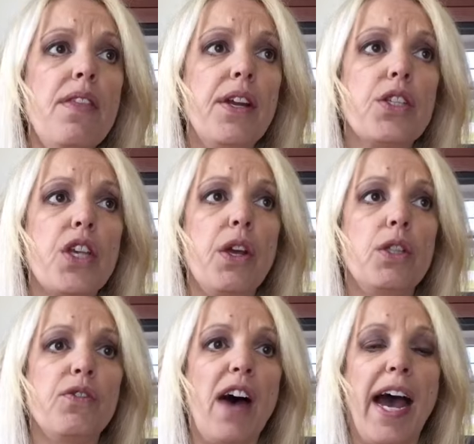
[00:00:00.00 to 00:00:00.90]
There's a
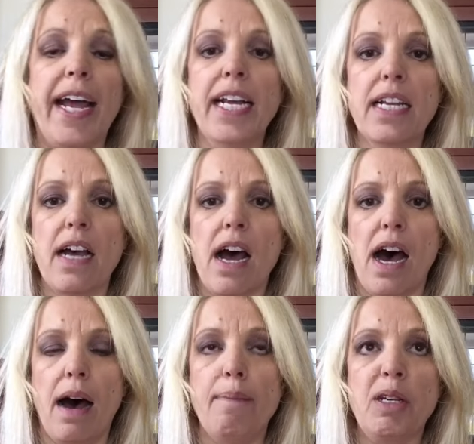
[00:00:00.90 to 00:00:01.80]
huge fight
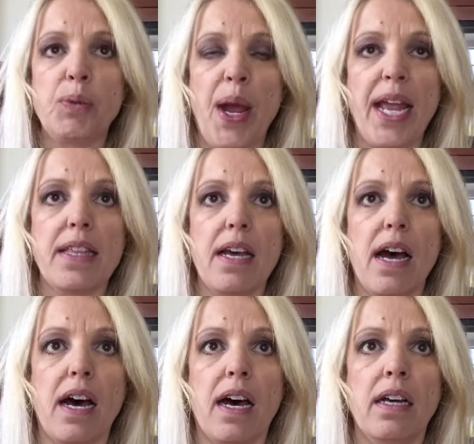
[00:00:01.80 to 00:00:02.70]
uh, between
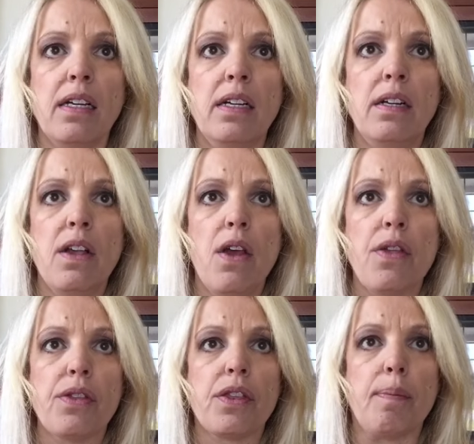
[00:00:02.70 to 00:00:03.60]
uh,
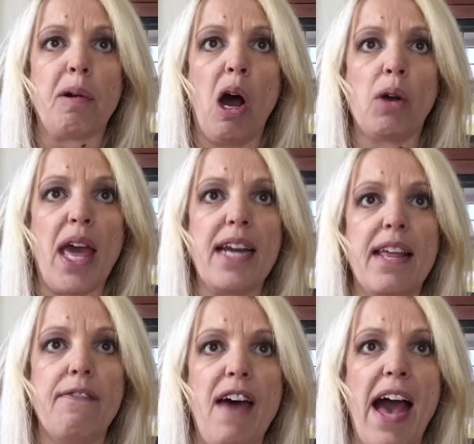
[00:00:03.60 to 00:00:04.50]
the pro
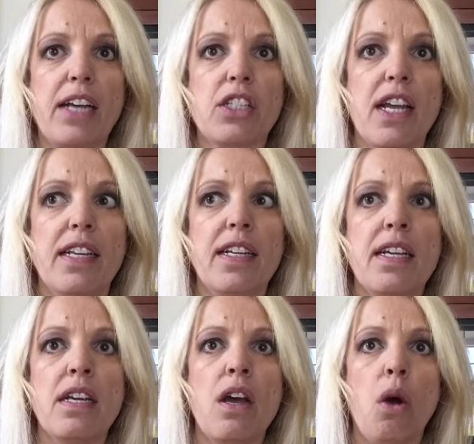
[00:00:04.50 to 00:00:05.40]
Kennedy
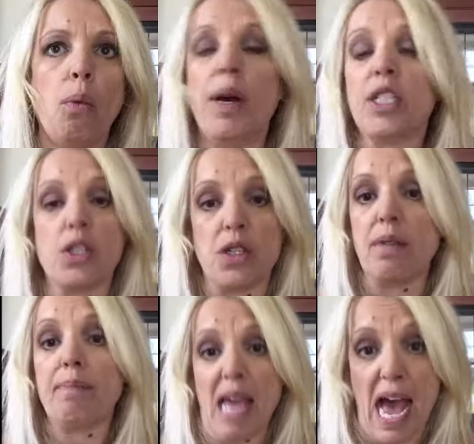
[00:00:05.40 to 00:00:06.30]
faction, which is
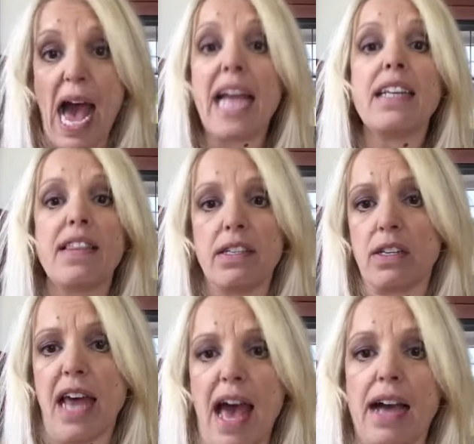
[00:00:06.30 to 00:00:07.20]
behind
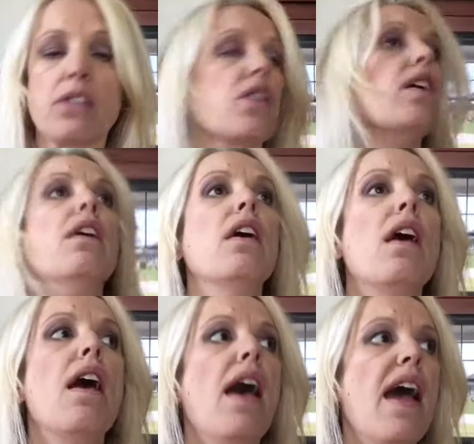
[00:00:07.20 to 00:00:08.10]
these attacks,
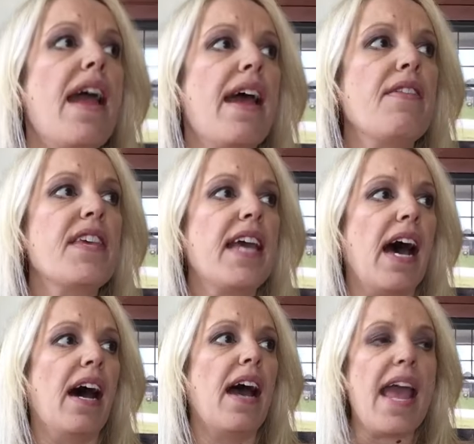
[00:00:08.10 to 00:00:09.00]
and the
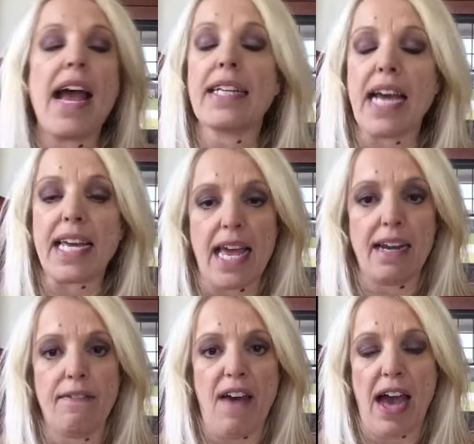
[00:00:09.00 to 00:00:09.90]
uh, anti
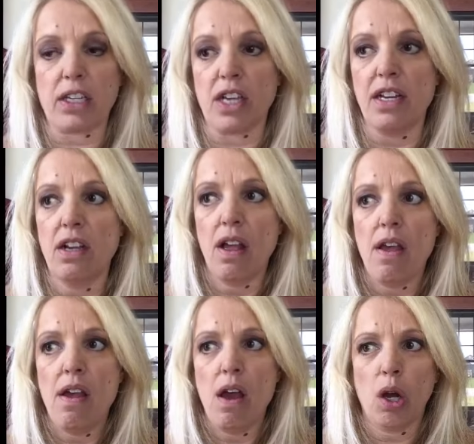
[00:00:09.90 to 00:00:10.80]
Kennedy faction,
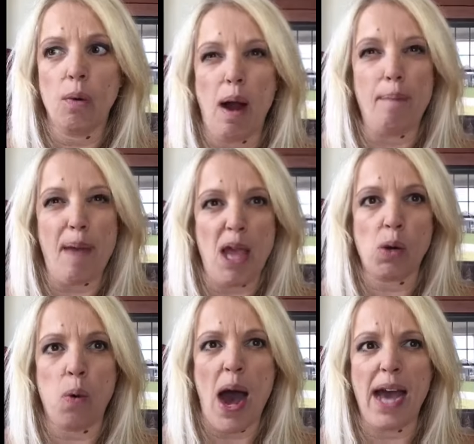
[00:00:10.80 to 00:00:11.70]
who are
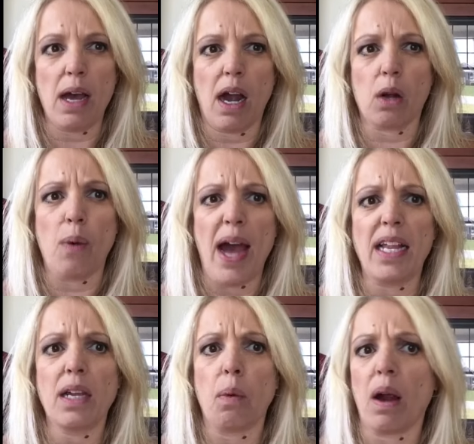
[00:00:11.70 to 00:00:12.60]
being quiet are
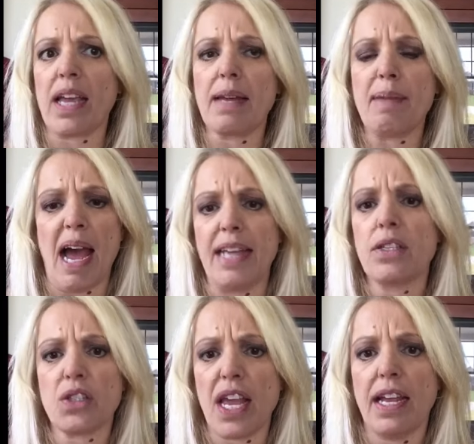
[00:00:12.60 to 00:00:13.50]
quietly working
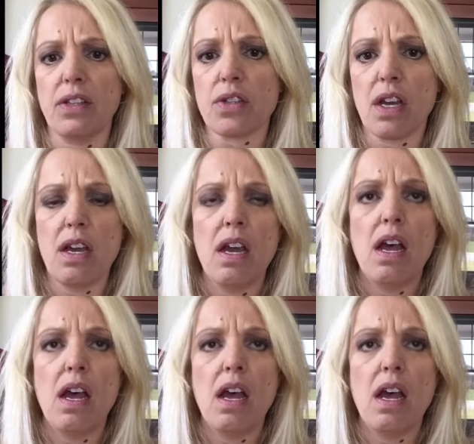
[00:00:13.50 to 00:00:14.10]
behind the scenes.